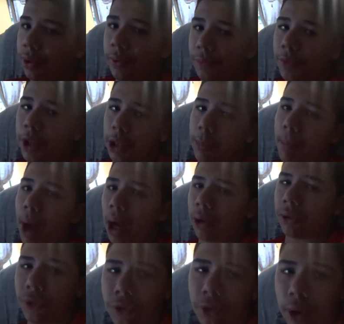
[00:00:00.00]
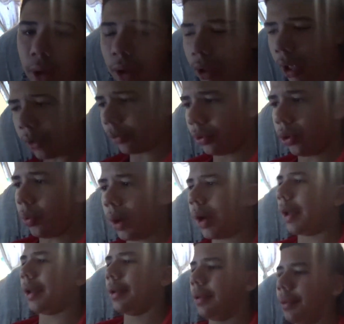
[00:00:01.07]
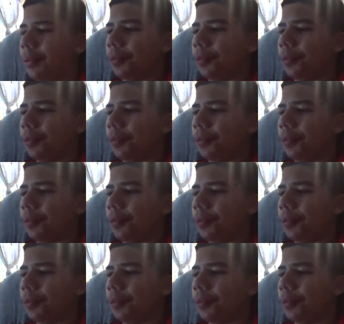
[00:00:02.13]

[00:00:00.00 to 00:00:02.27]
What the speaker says: couldn't fit in the box, I don't know why.